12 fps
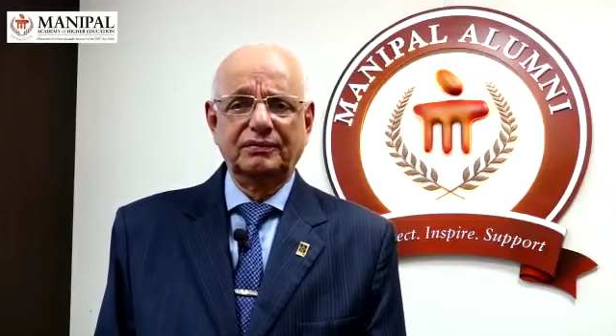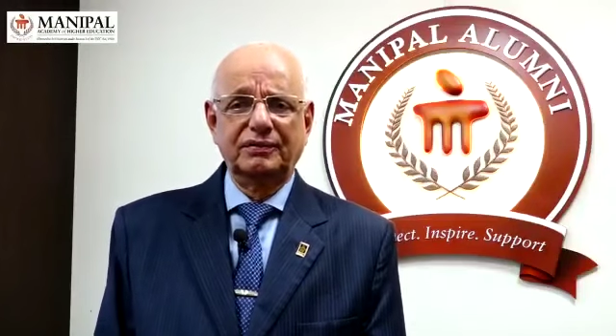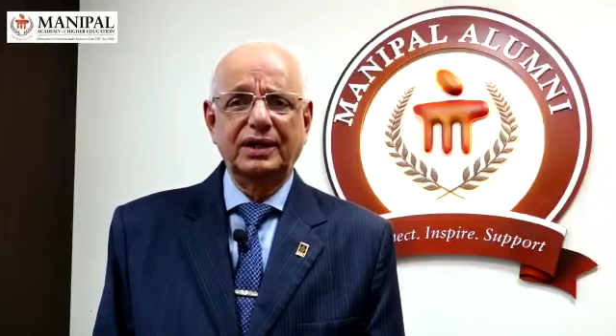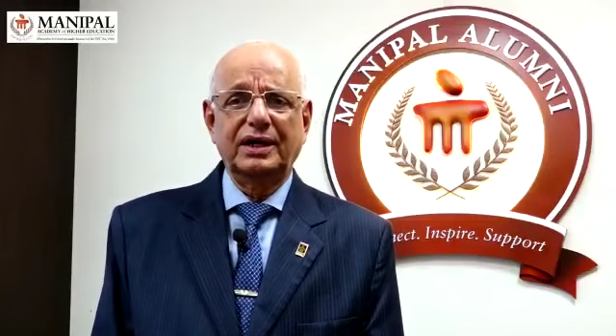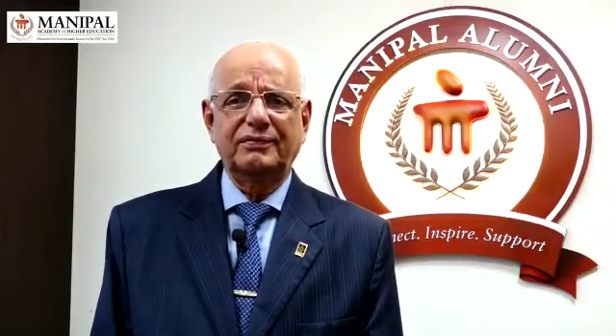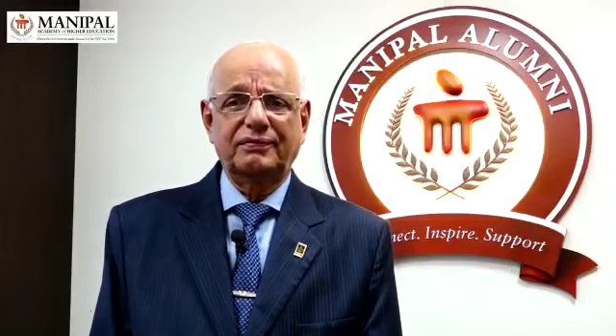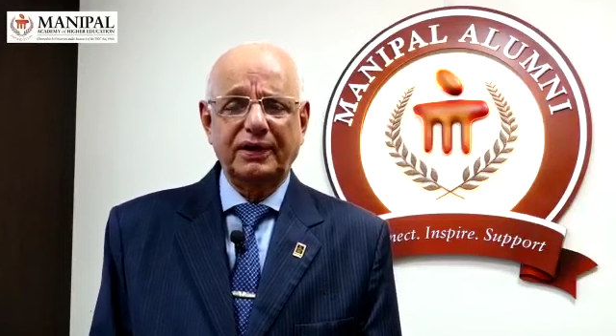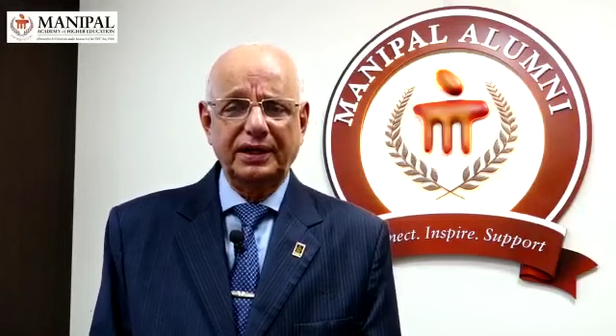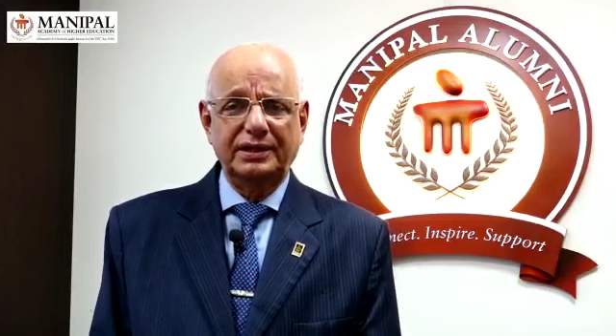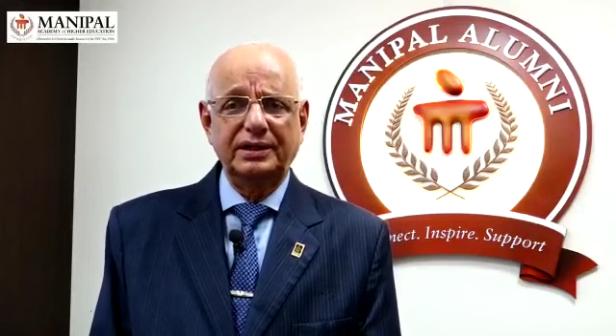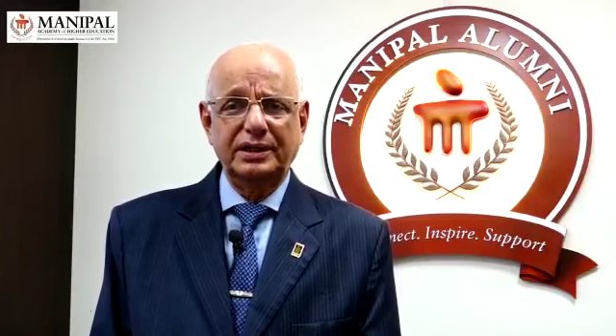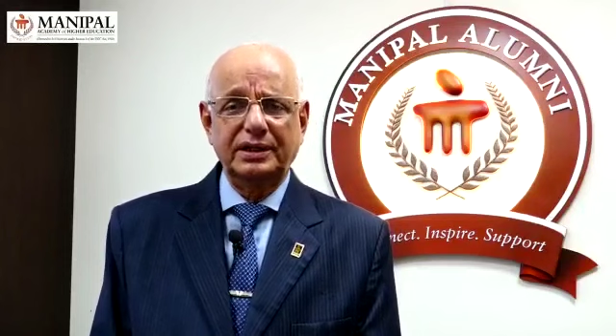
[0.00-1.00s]
We are
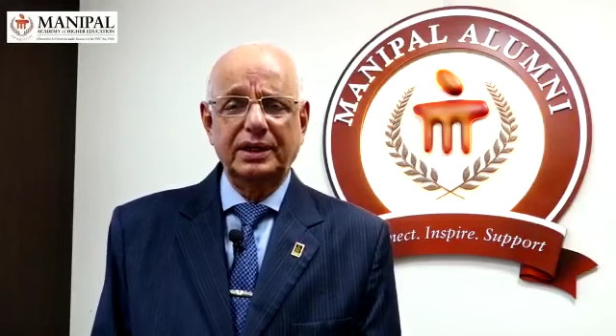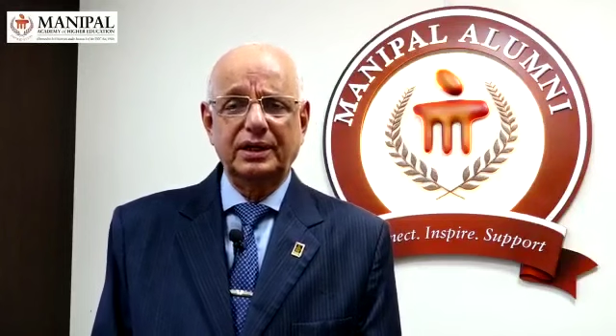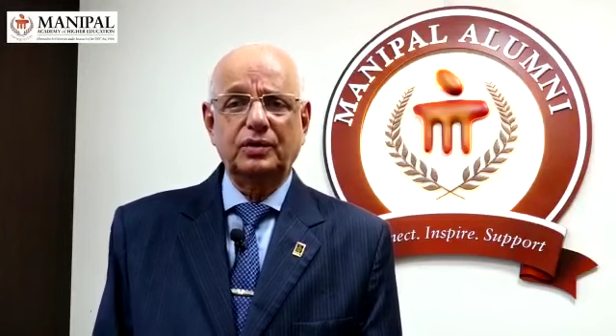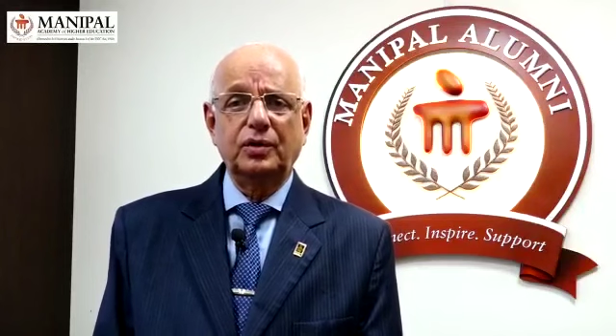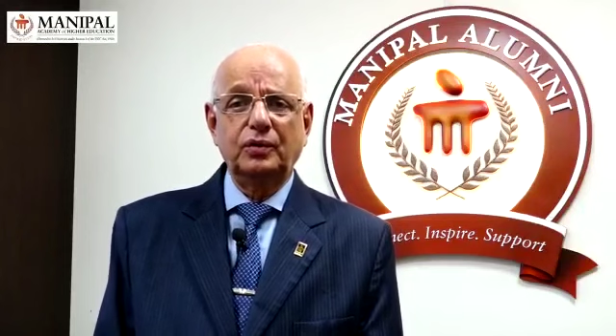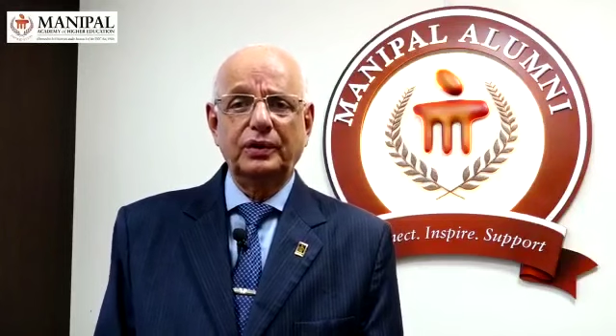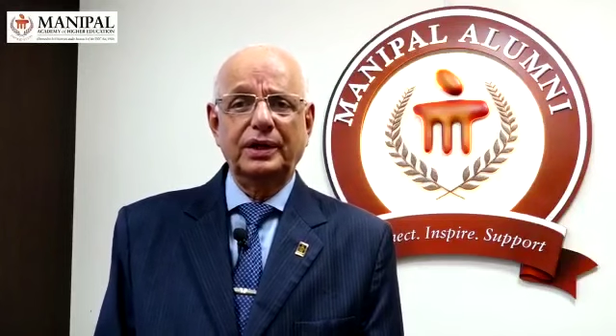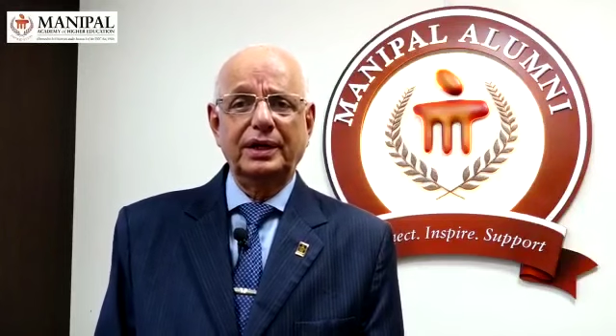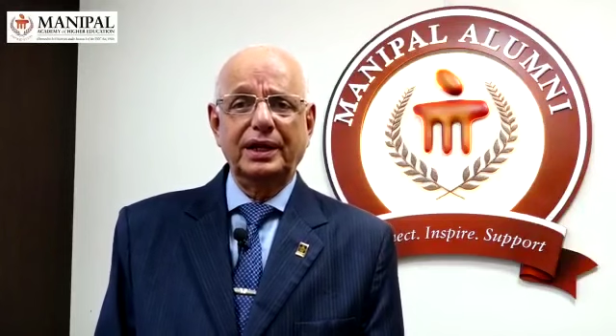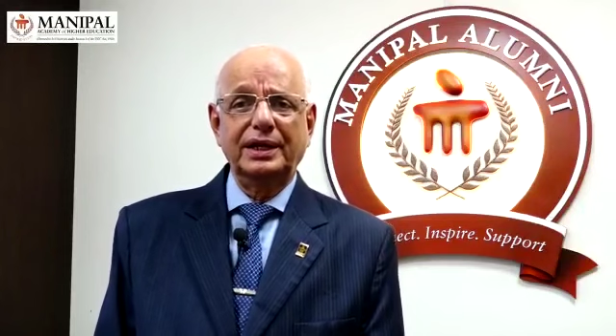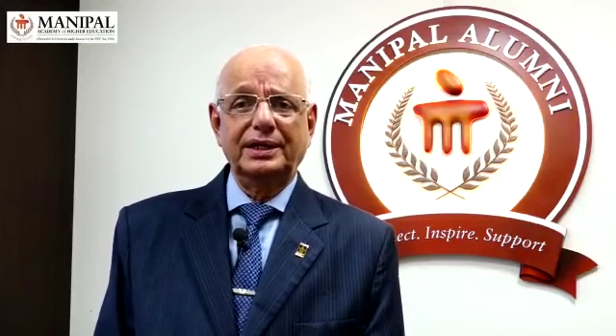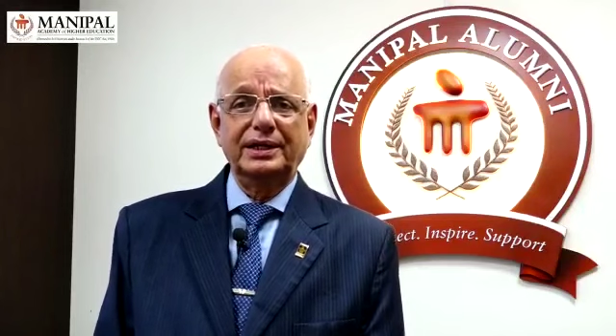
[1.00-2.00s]
fighting a
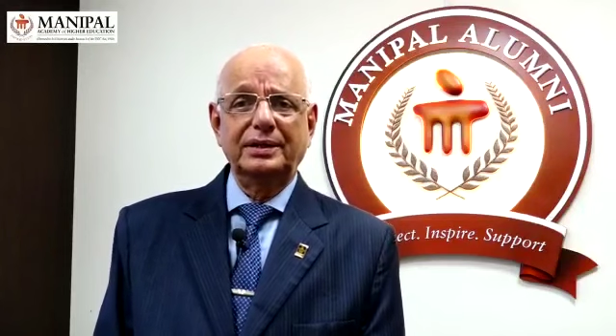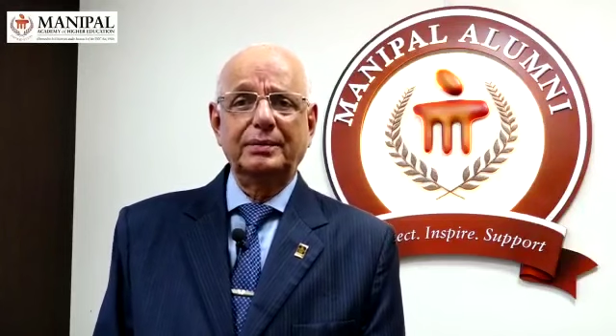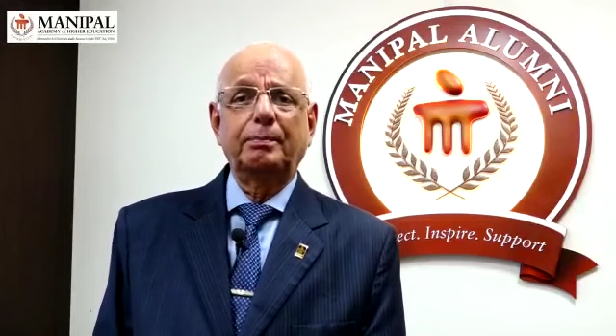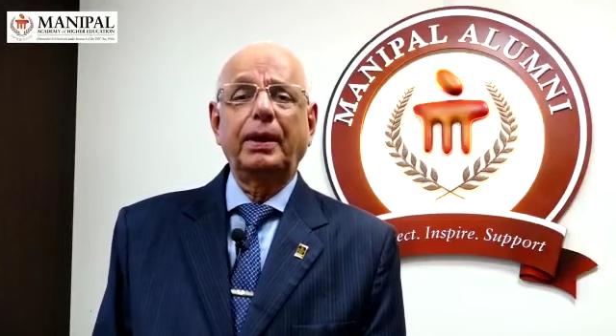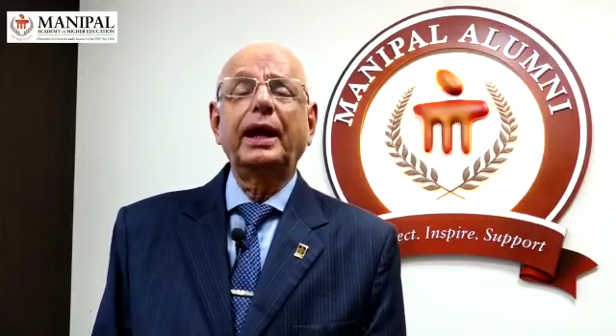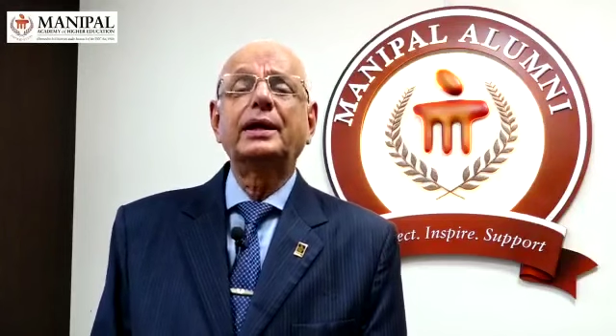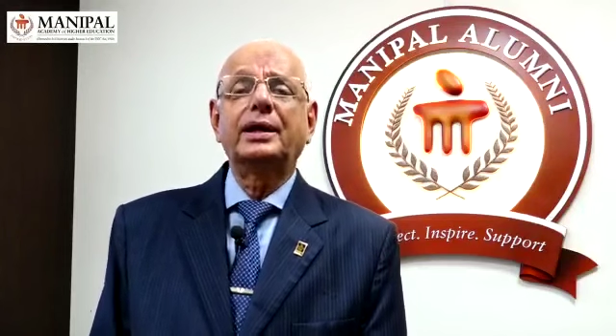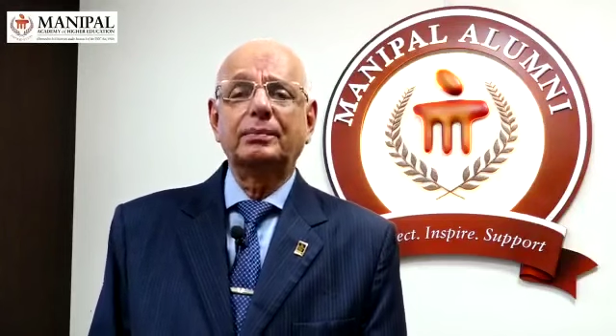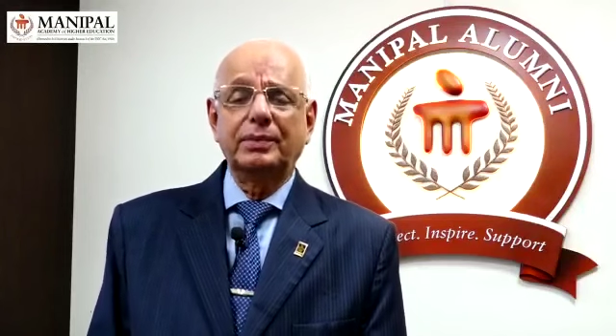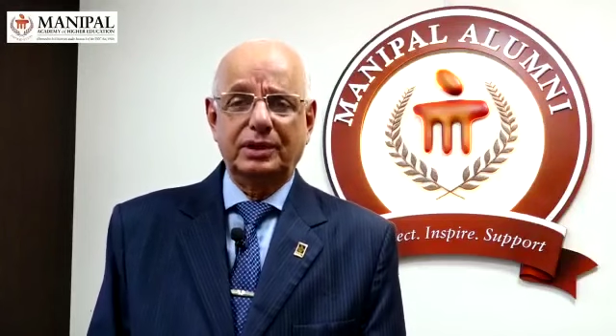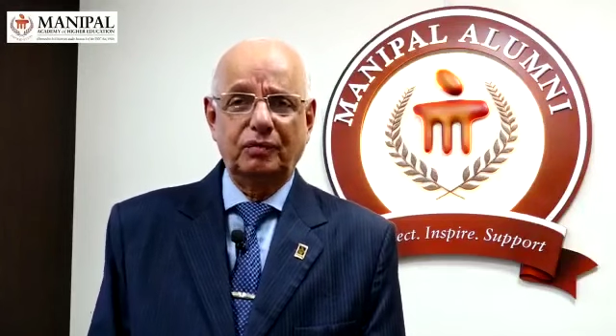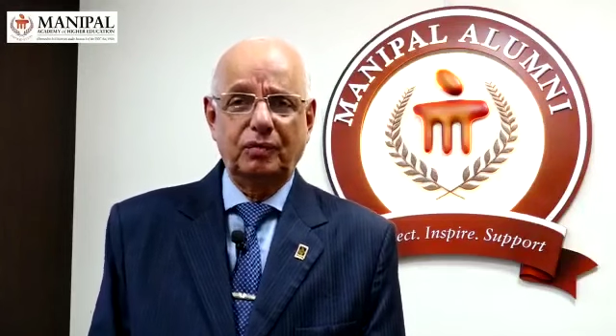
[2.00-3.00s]
COVID-19
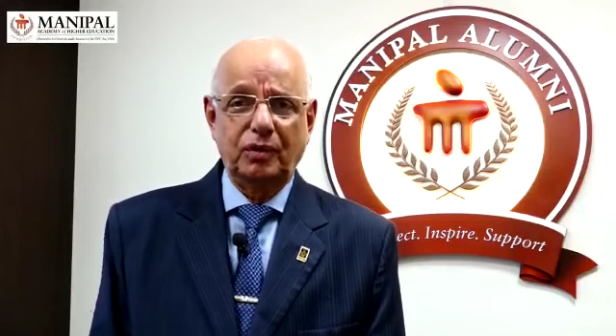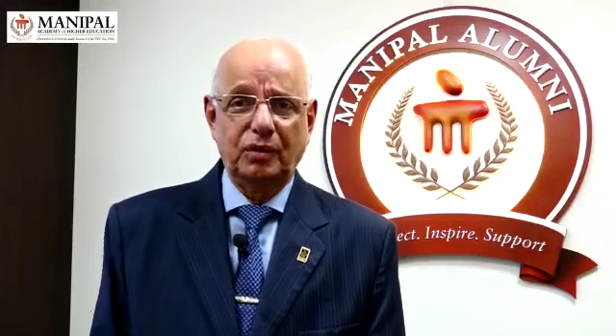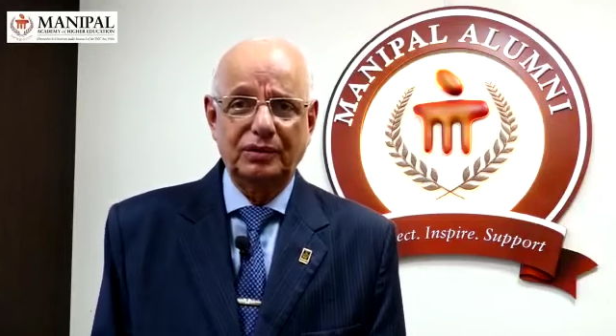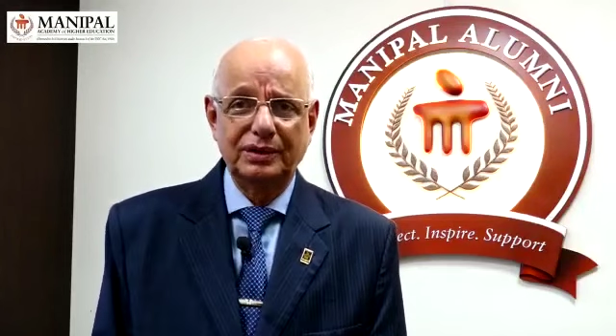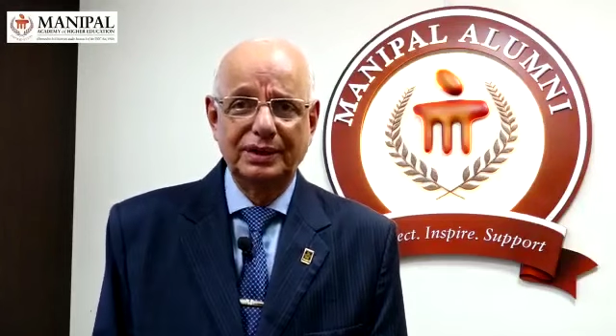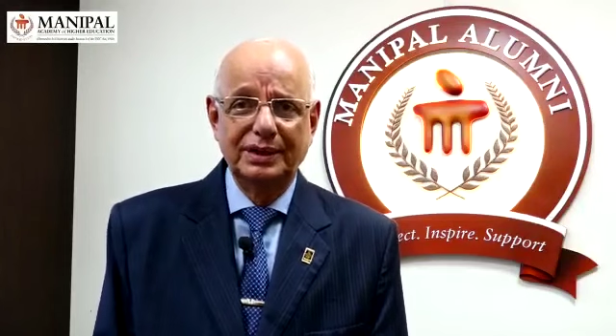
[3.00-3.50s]
pandemic war.